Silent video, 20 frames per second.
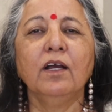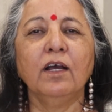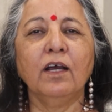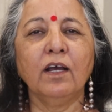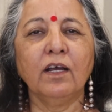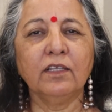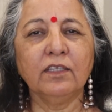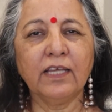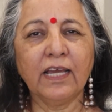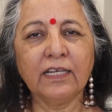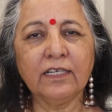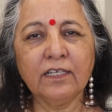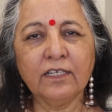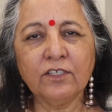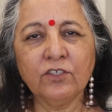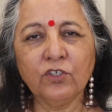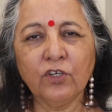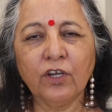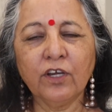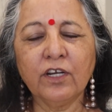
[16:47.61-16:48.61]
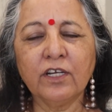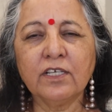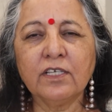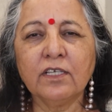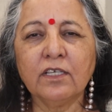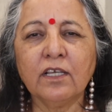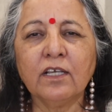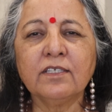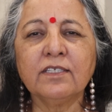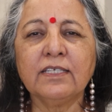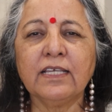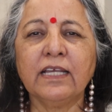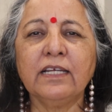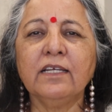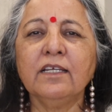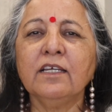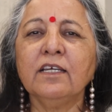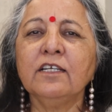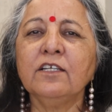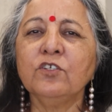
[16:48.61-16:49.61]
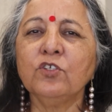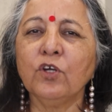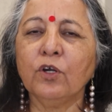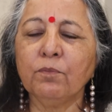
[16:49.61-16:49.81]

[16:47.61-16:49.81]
uh, that is your ascendant